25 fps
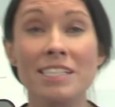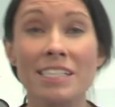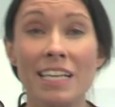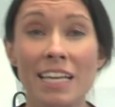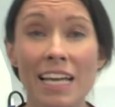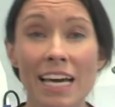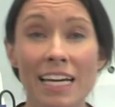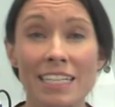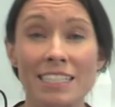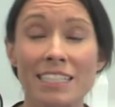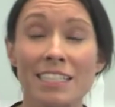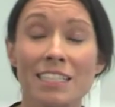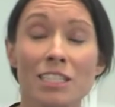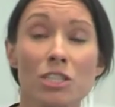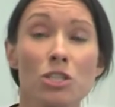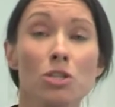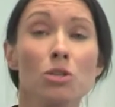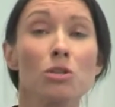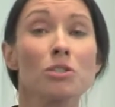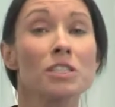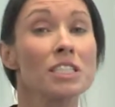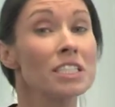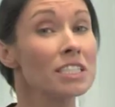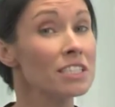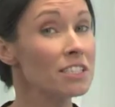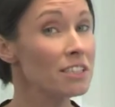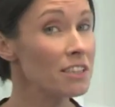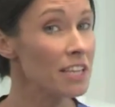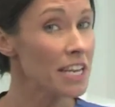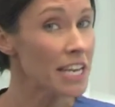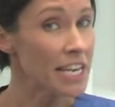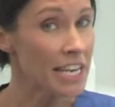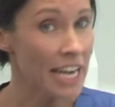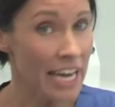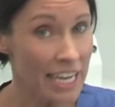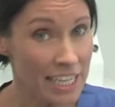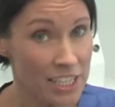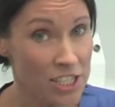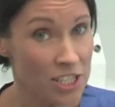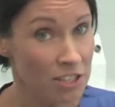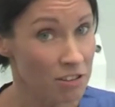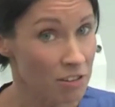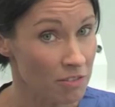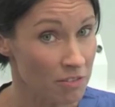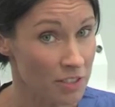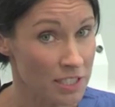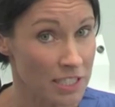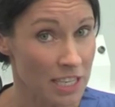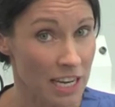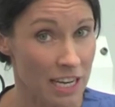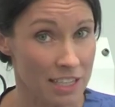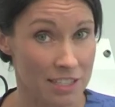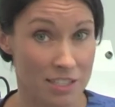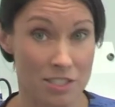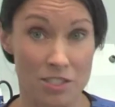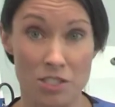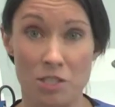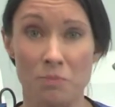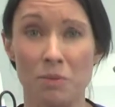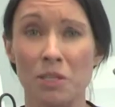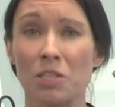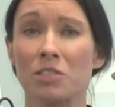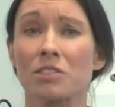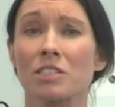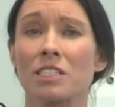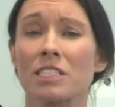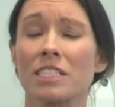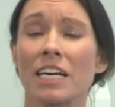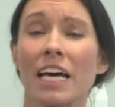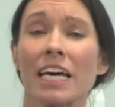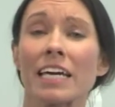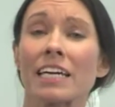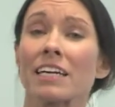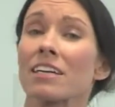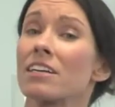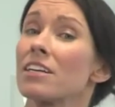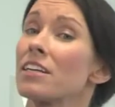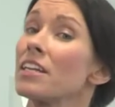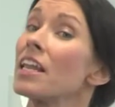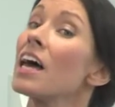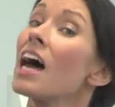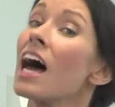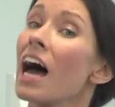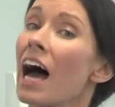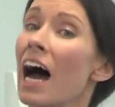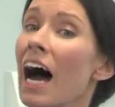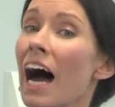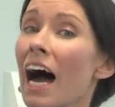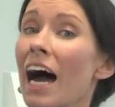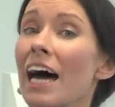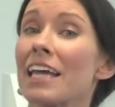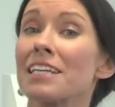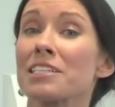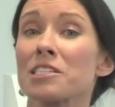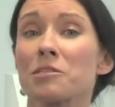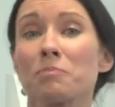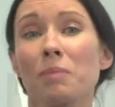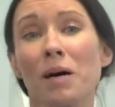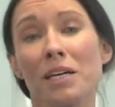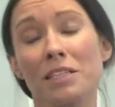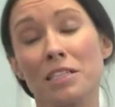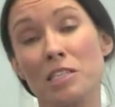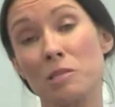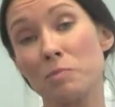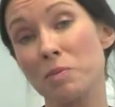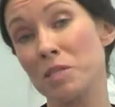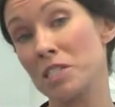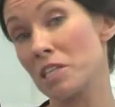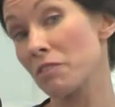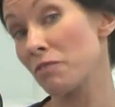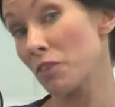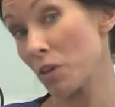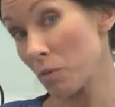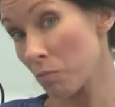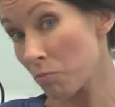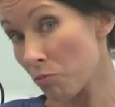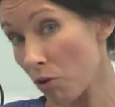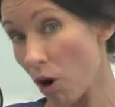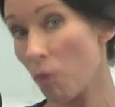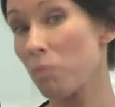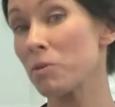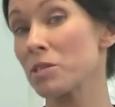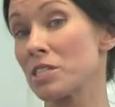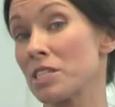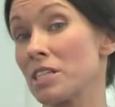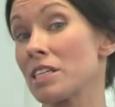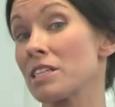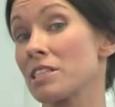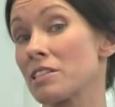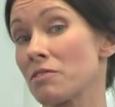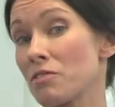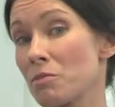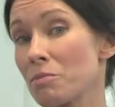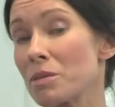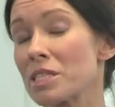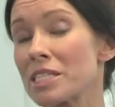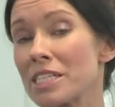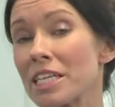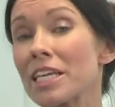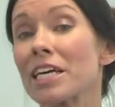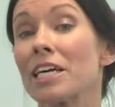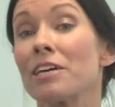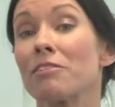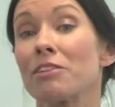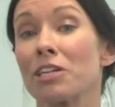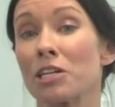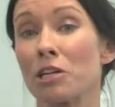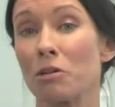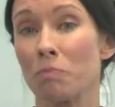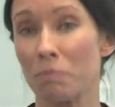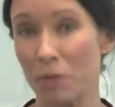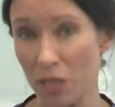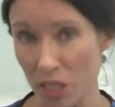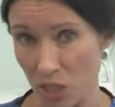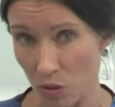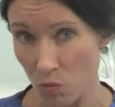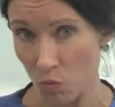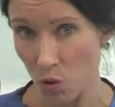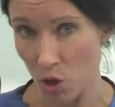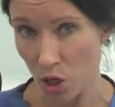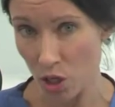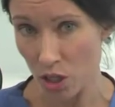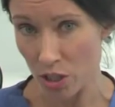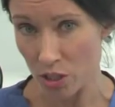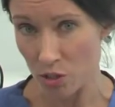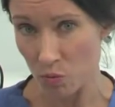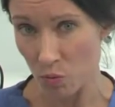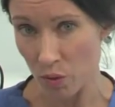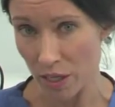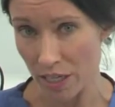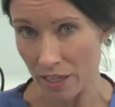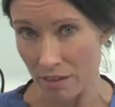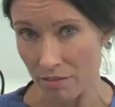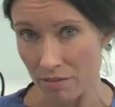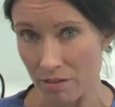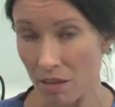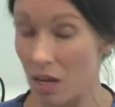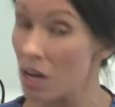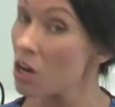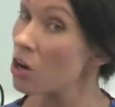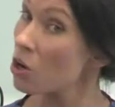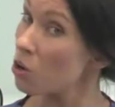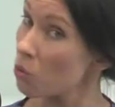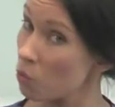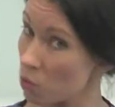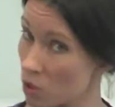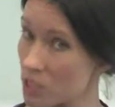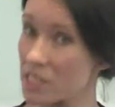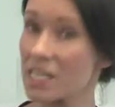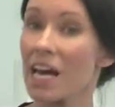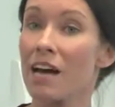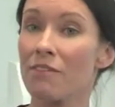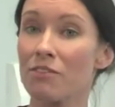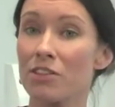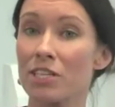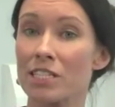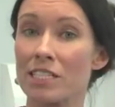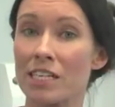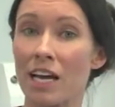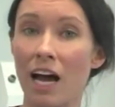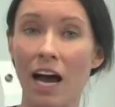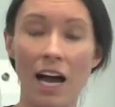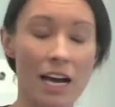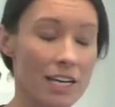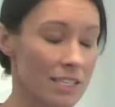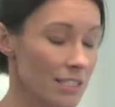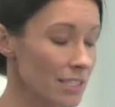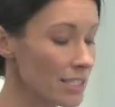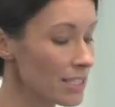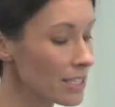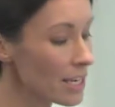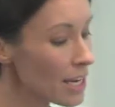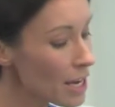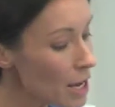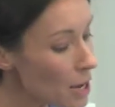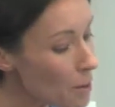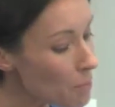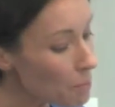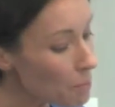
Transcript: is selected according to the nature of the tasks to be undertaken and by the specific properties of the material being worked with. Whatever the task,